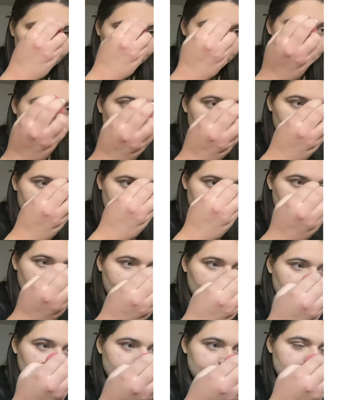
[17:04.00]
top of my
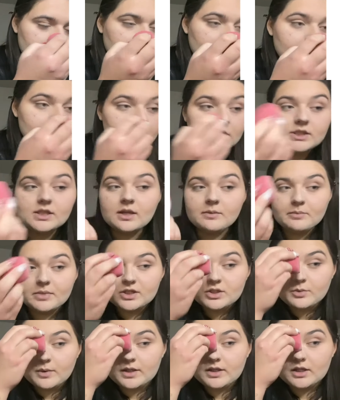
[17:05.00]
nose, it just in
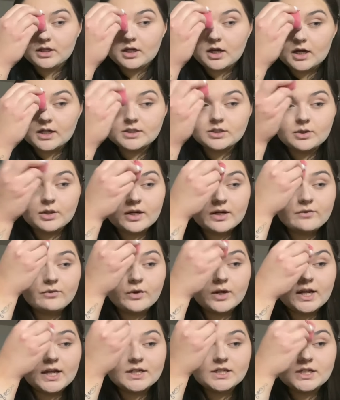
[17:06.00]
between the contour of what
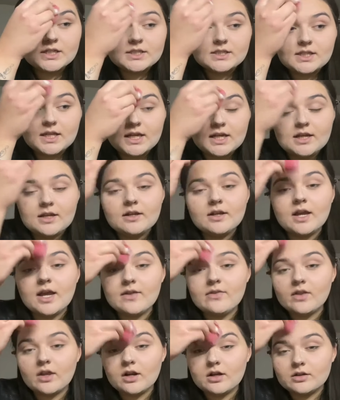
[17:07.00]
I just did,
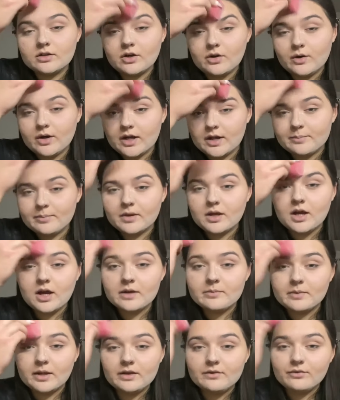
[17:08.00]
and then I'll go on
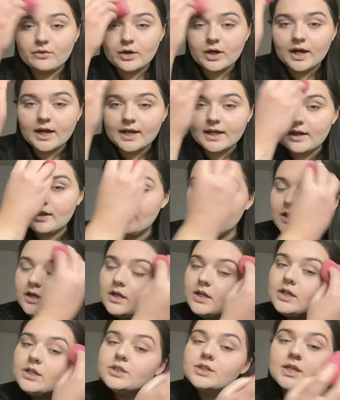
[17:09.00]
my forehead
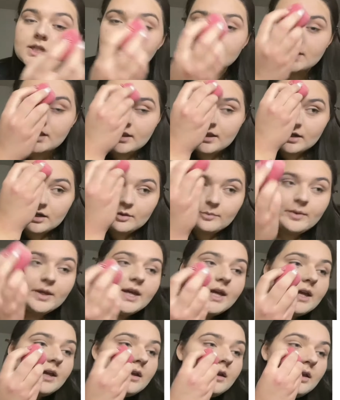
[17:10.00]
just a little
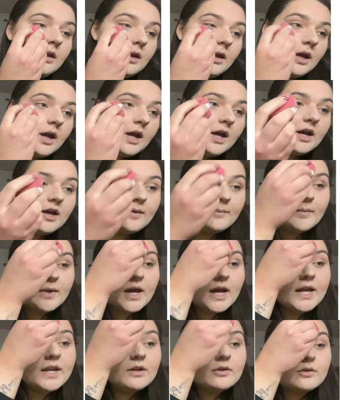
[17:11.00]
bit.
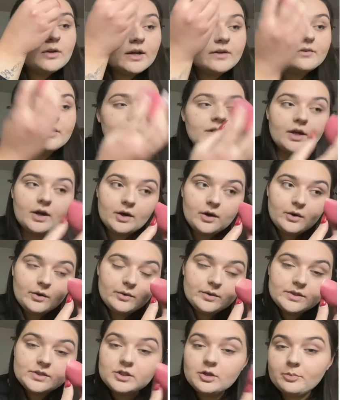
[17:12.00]
I don't ever go
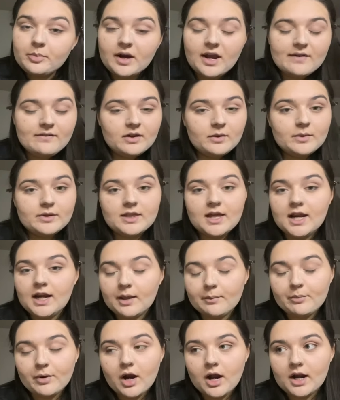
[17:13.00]
super heavy with any
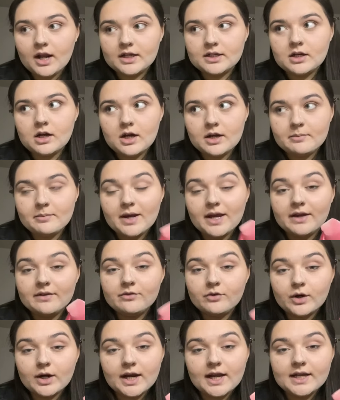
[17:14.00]
product on my
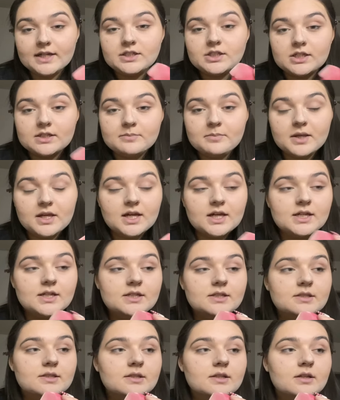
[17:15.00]
forehead, just because